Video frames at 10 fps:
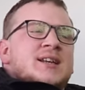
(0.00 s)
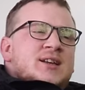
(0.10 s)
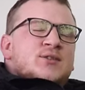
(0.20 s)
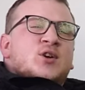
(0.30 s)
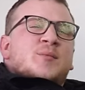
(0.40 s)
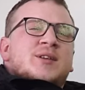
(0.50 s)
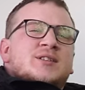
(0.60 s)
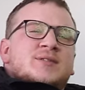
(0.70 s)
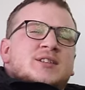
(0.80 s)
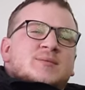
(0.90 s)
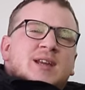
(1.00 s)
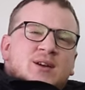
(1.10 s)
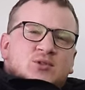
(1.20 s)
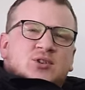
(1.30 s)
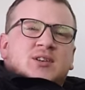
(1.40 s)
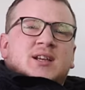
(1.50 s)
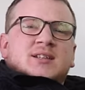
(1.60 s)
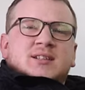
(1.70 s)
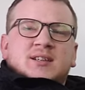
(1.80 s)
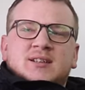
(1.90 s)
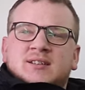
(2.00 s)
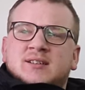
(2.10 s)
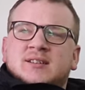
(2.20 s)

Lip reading: in the comments if there's something else you'd like to,